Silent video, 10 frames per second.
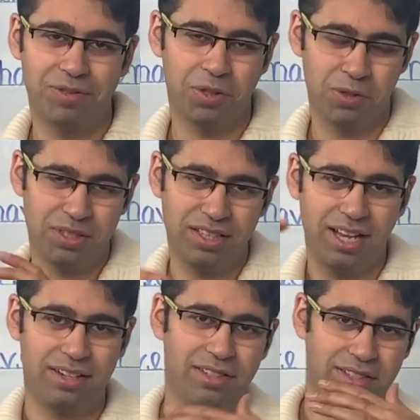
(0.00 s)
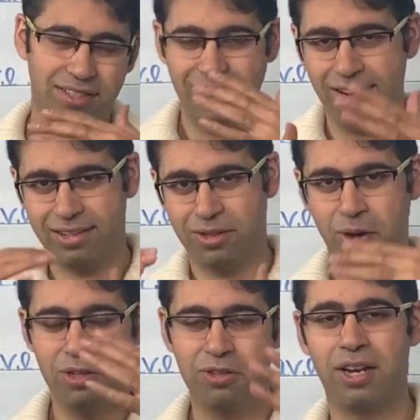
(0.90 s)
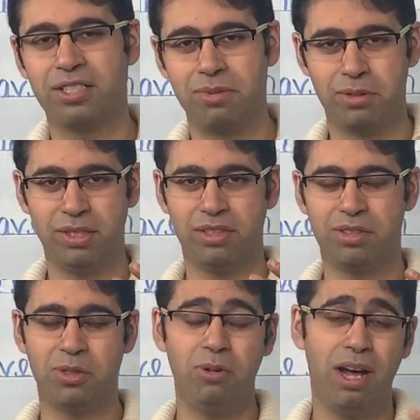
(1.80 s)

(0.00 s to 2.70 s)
So you see that stark contrast between the two.